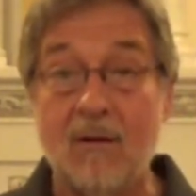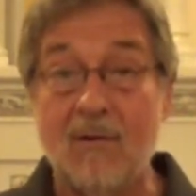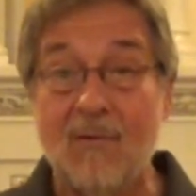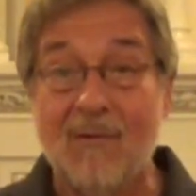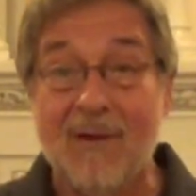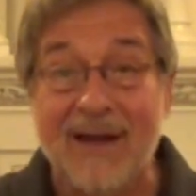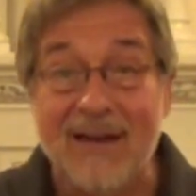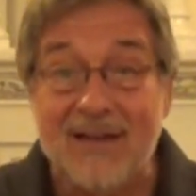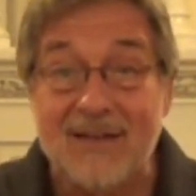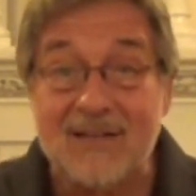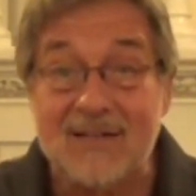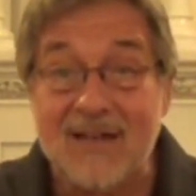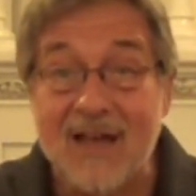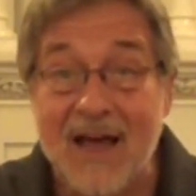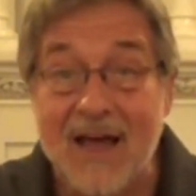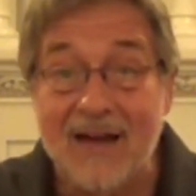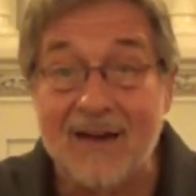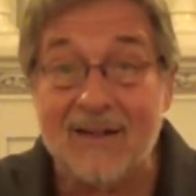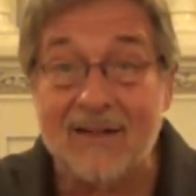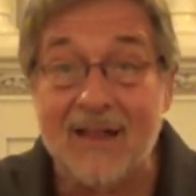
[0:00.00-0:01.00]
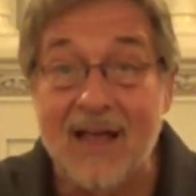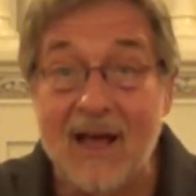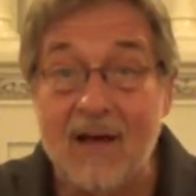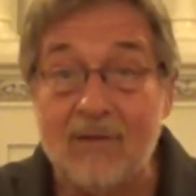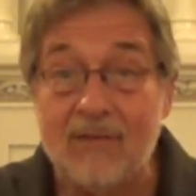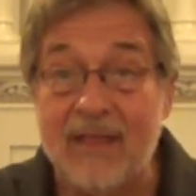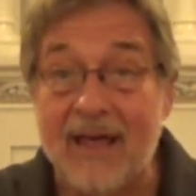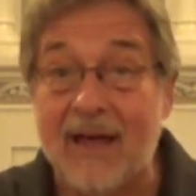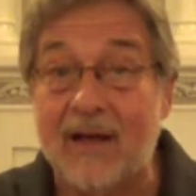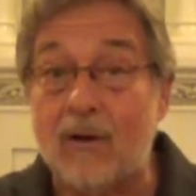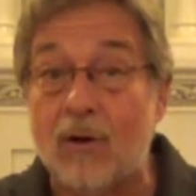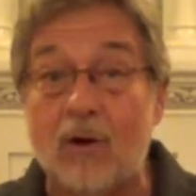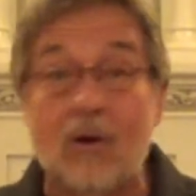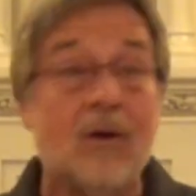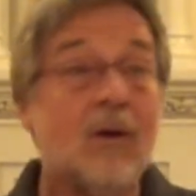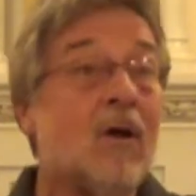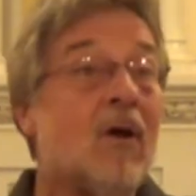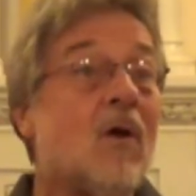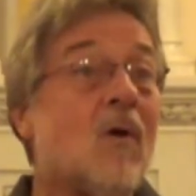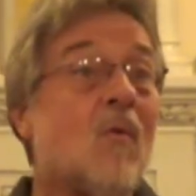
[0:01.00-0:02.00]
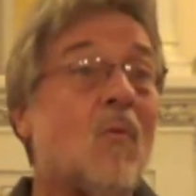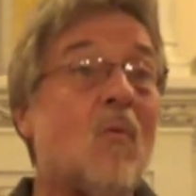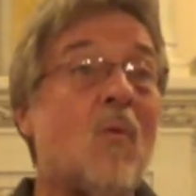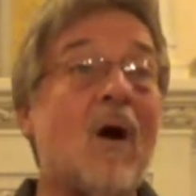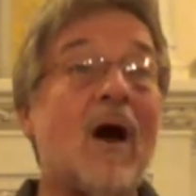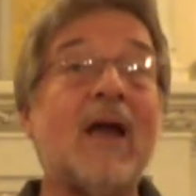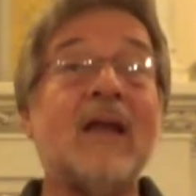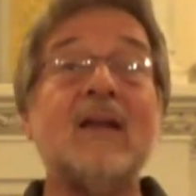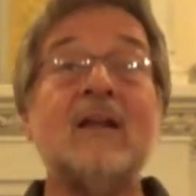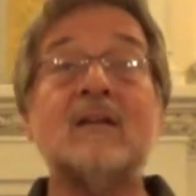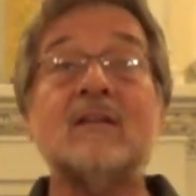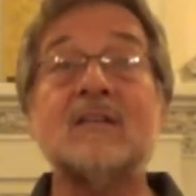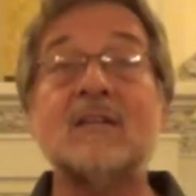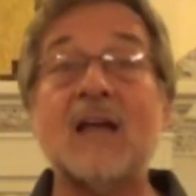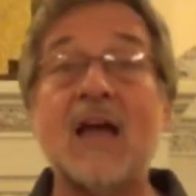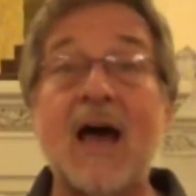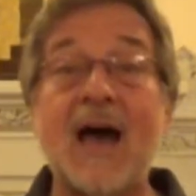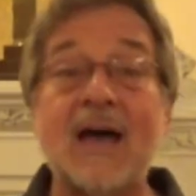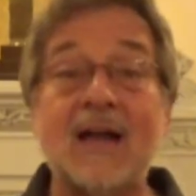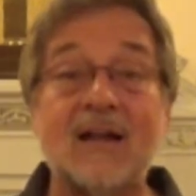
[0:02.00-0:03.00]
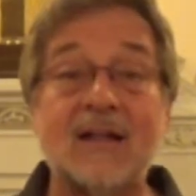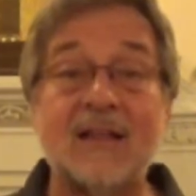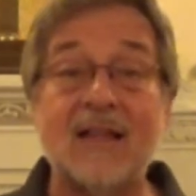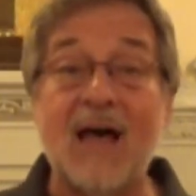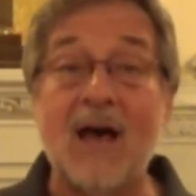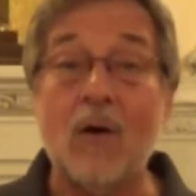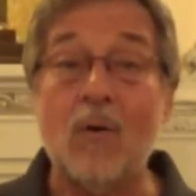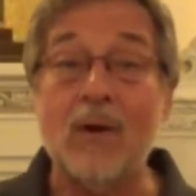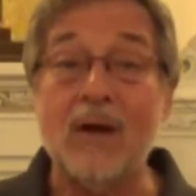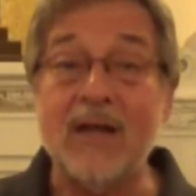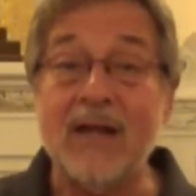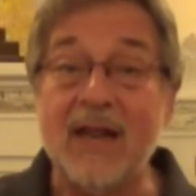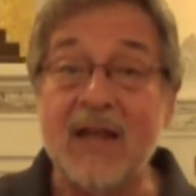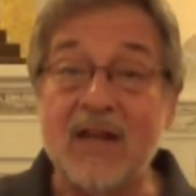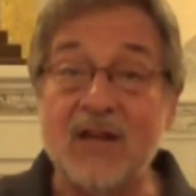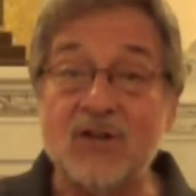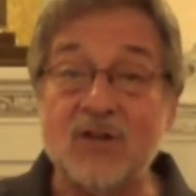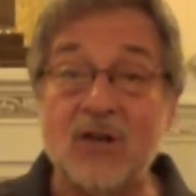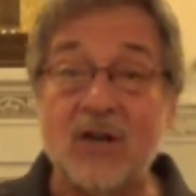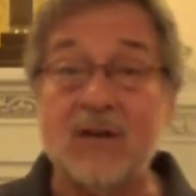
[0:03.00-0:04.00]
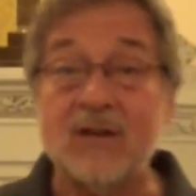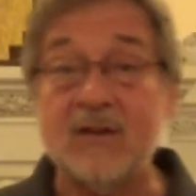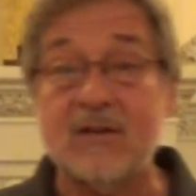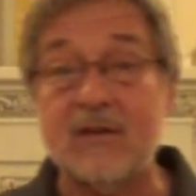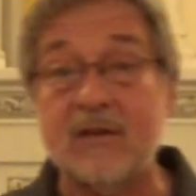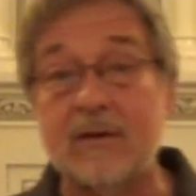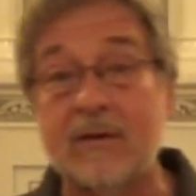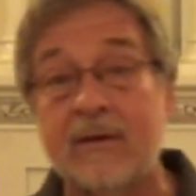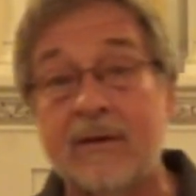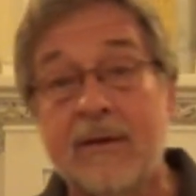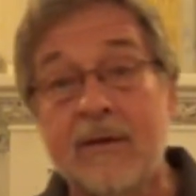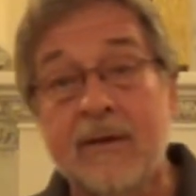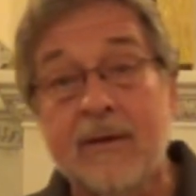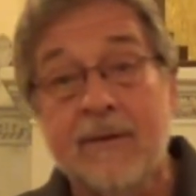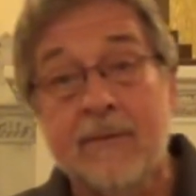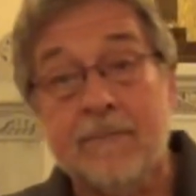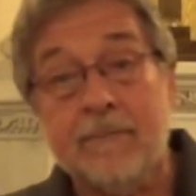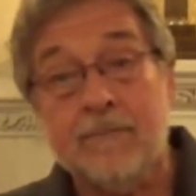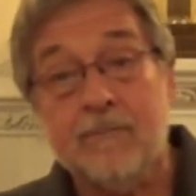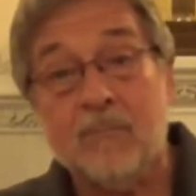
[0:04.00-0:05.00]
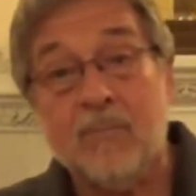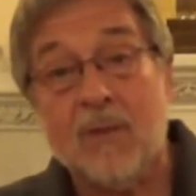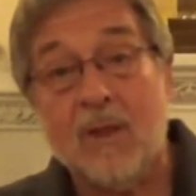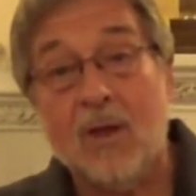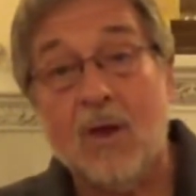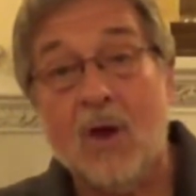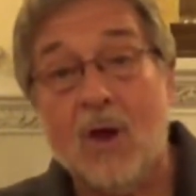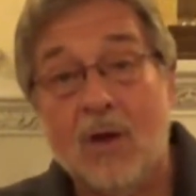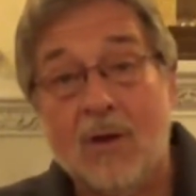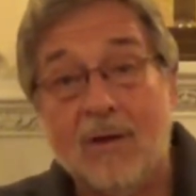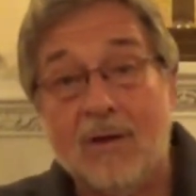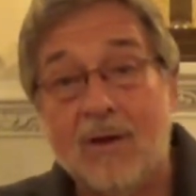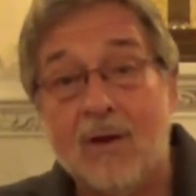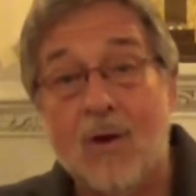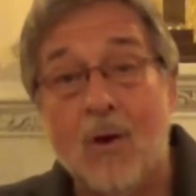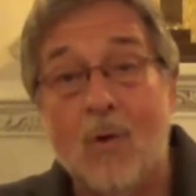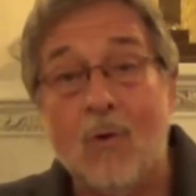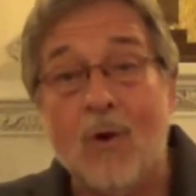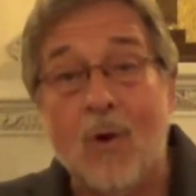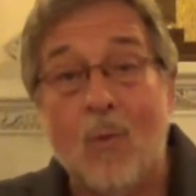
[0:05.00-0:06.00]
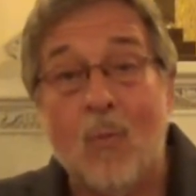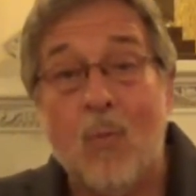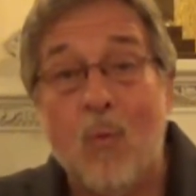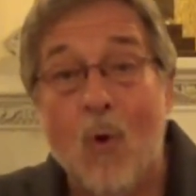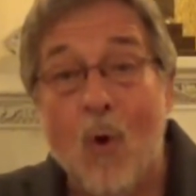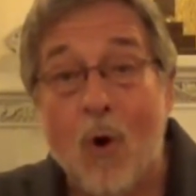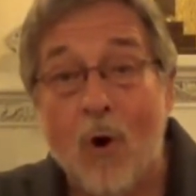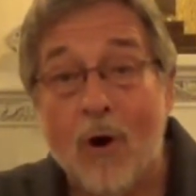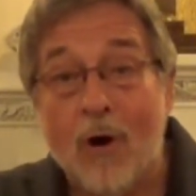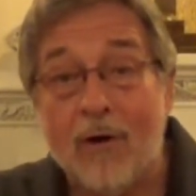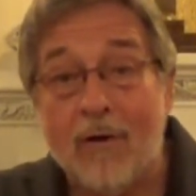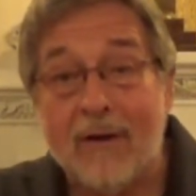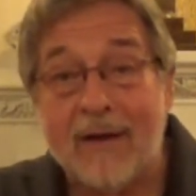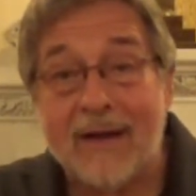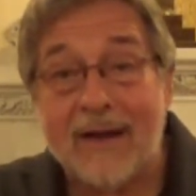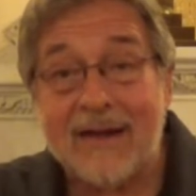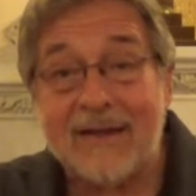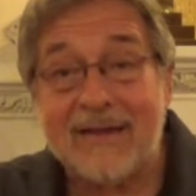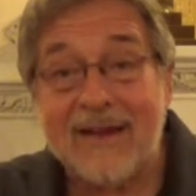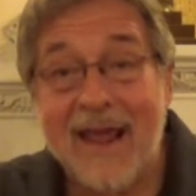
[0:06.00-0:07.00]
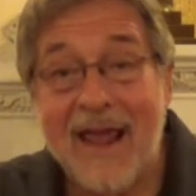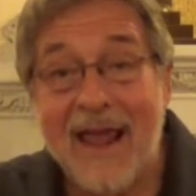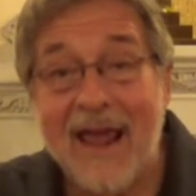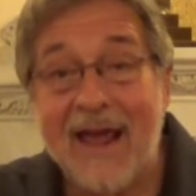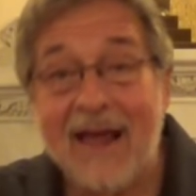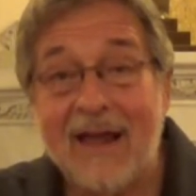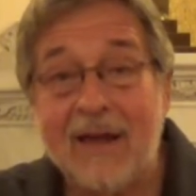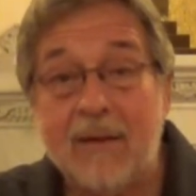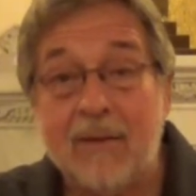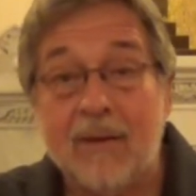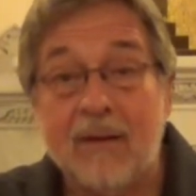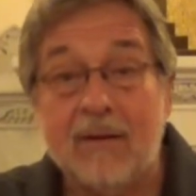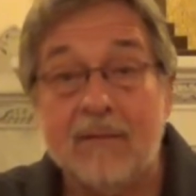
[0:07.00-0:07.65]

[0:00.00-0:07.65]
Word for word: Why does God allow that? Or why does God allow a nation to go to war and attack